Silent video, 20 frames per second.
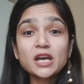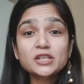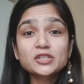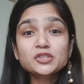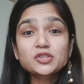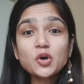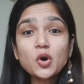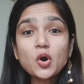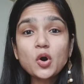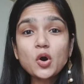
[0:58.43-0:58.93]

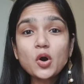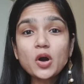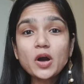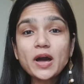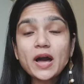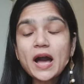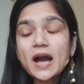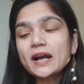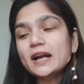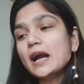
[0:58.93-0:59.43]
So
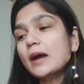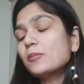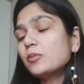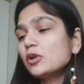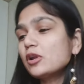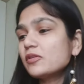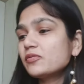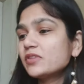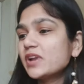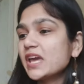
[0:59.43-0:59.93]
a
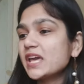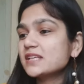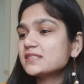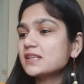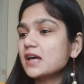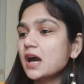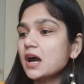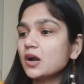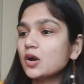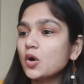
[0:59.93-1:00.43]
couple of days
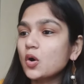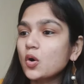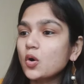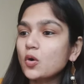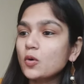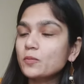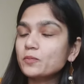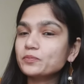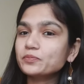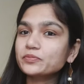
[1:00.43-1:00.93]

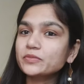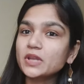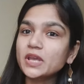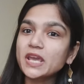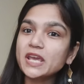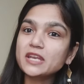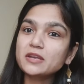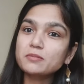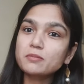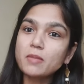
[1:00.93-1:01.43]
ago
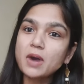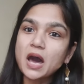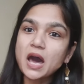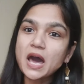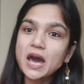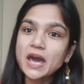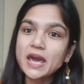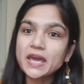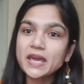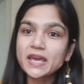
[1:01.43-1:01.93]
in
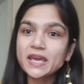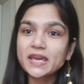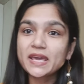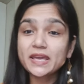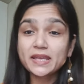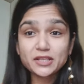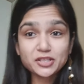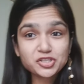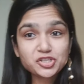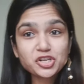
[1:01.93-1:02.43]
my
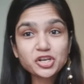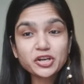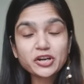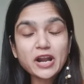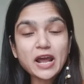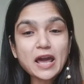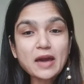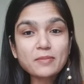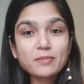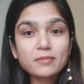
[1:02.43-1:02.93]

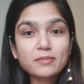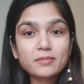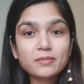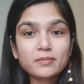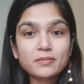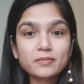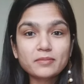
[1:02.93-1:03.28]
Instagram